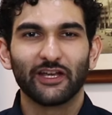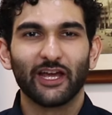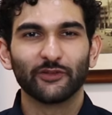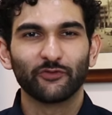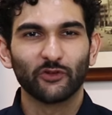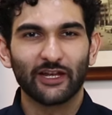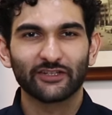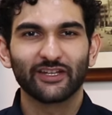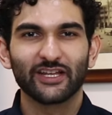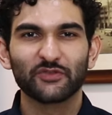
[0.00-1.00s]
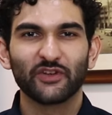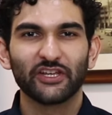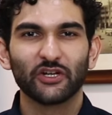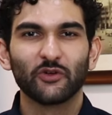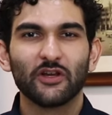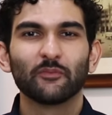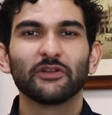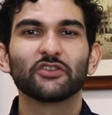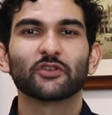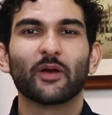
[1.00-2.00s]
And if you like today's video,
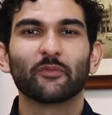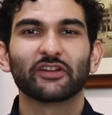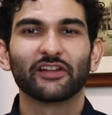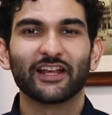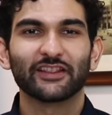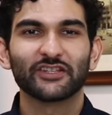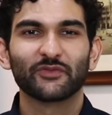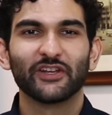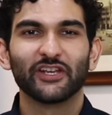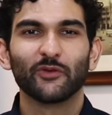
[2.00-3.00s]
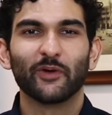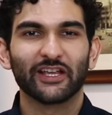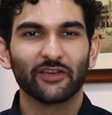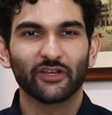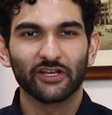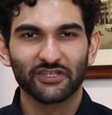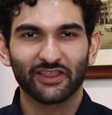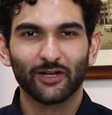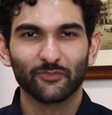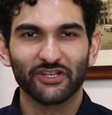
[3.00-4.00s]
please remember to like this video by giving us a
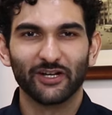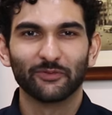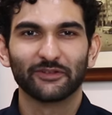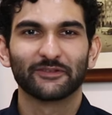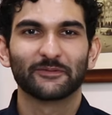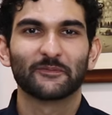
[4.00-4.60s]
thumbs up.